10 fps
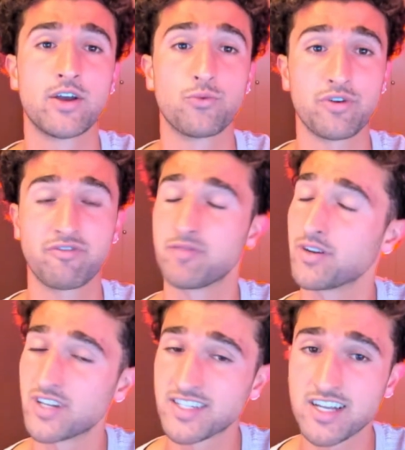We've
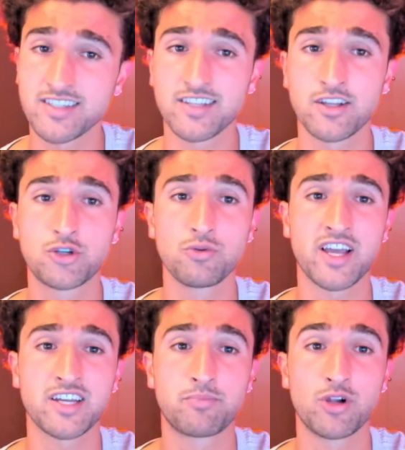been discussing the
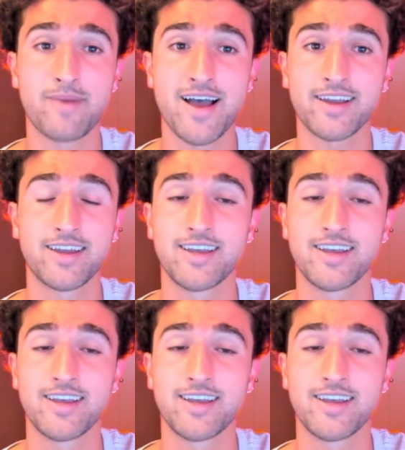two-legged pullback.